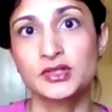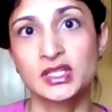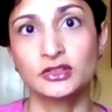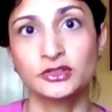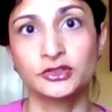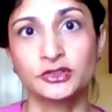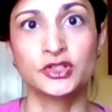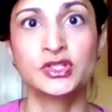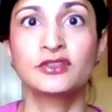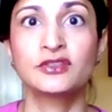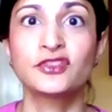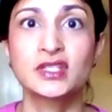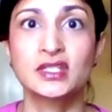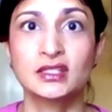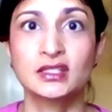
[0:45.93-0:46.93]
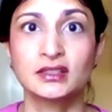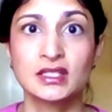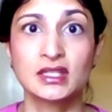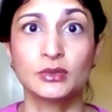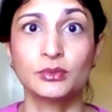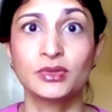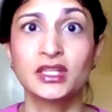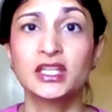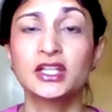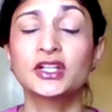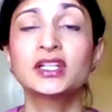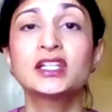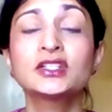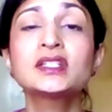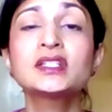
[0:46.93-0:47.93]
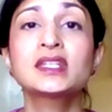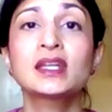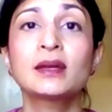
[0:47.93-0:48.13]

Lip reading: our skilled nursing facilities that we hear,